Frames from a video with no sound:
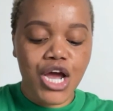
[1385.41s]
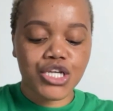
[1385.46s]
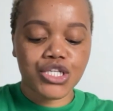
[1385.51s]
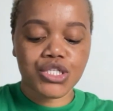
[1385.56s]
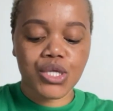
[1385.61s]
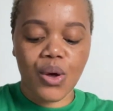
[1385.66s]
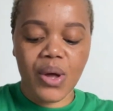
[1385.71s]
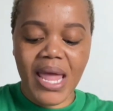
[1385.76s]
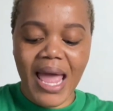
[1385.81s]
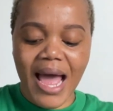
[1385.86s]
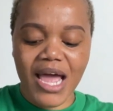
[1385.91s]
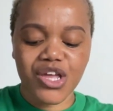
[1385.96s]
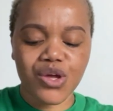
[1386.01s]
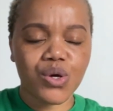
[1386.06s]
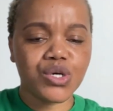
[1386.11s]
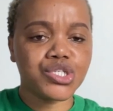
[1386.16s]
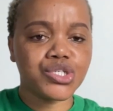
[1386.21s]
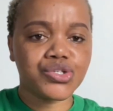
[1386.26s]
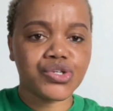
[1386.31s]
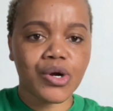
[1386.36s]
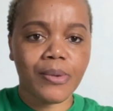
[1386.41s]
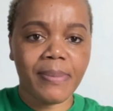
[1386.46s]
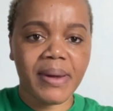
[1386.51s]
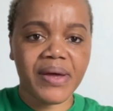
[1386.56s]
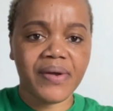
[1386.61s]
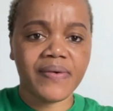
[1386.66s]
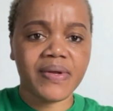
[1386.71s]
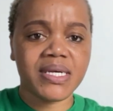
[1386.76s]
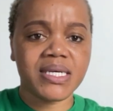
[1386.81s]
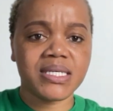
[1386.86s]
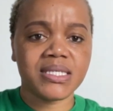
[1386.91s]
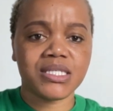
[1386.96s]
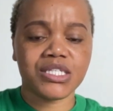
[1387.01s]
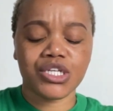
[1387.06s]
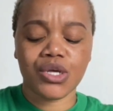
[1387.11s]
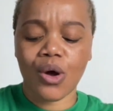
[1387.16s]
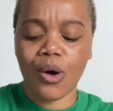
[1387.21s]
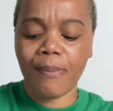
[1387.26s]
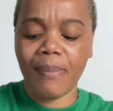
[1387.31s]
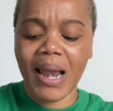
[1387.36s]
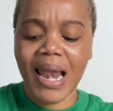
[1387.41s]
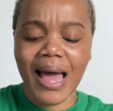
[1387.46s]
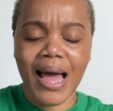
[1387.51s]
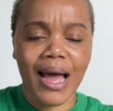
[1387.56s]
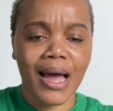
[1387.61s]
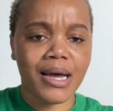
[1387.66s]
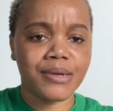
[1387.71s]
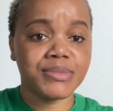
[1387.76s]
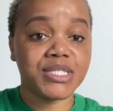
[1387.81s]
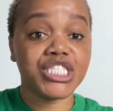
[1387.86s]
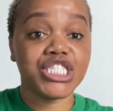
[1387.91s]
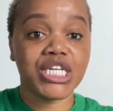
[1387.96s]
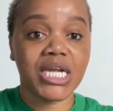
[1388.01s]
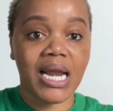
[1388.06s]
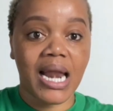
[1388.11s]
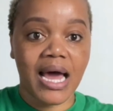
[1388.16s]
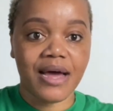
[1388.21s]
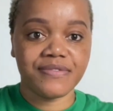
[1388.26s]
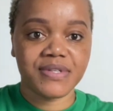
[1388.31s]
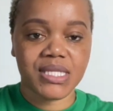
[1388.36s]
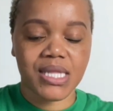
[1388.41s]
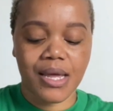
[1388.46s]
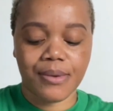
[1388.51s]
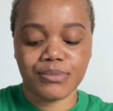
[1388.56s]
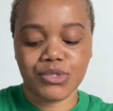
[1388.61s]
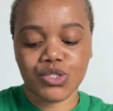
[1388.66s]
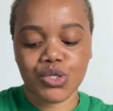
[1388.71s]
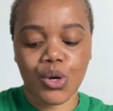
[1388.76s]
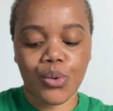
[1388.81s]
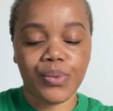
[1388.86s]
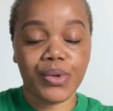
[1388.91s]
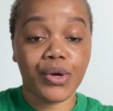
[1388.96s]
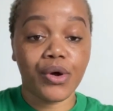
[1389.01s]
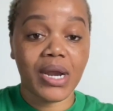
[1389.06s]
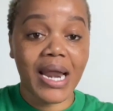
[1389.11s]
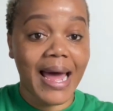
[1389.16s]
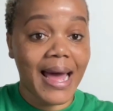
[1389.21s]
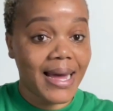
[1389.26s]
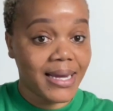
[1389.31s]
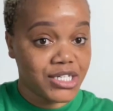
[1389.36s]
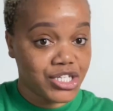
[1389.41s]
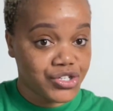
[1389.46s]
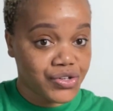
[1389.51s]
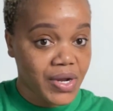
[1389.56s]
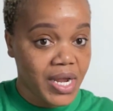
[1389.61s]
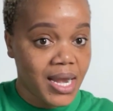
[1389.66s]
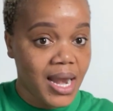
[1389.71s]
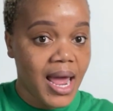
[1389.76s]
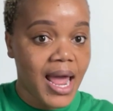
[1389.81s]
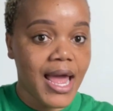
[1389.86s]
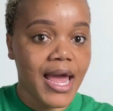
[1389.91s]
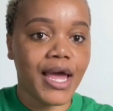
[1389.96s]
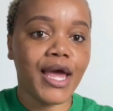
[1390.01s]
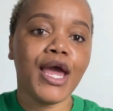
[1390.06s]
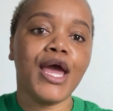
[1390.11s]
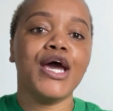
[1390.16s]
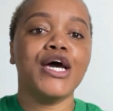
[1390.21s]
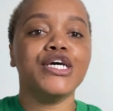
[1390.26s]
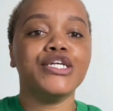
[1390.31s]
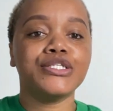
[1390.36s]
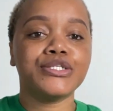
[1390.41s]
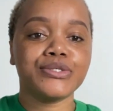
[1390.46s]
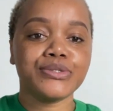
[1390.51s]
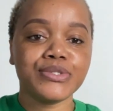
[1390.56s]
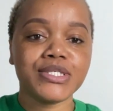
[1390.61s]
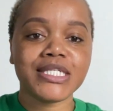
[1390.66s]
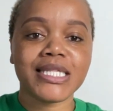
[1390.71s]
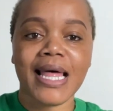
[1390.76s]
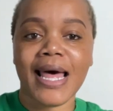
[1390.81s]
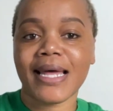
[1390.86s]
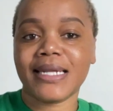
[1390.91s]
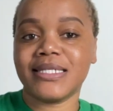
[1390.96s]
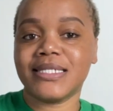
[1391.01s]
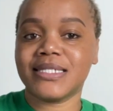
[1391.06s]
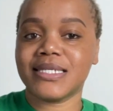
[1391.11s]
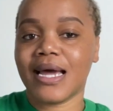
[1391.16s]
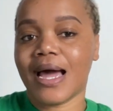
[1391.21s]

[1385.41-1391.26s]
So yeah, your strawberries, your plums, she loves them, so we're gonna train her to start